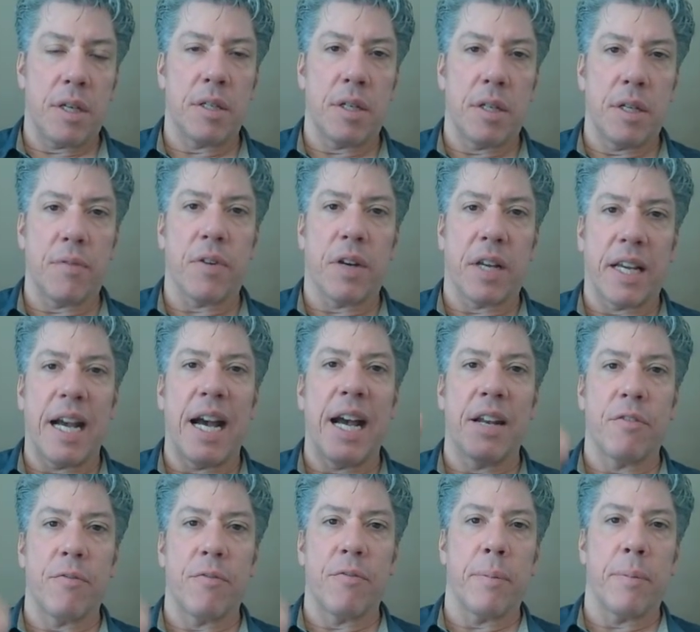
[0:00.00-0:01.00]
is a different
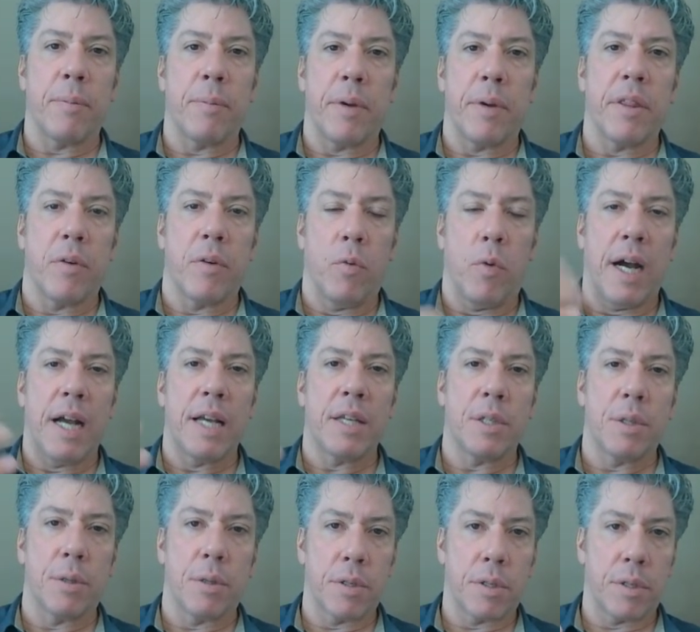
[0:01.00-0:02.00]
kind of memory than
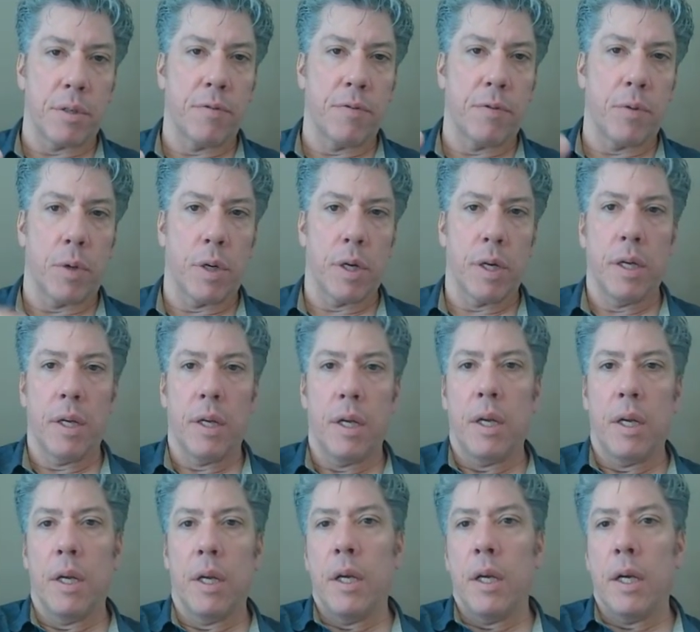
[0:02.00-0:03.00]

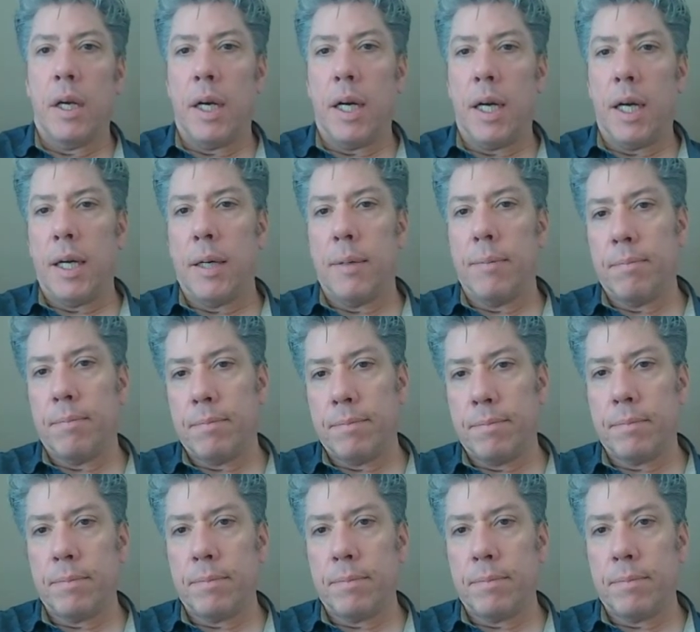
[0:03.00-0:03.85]
Y004. Um,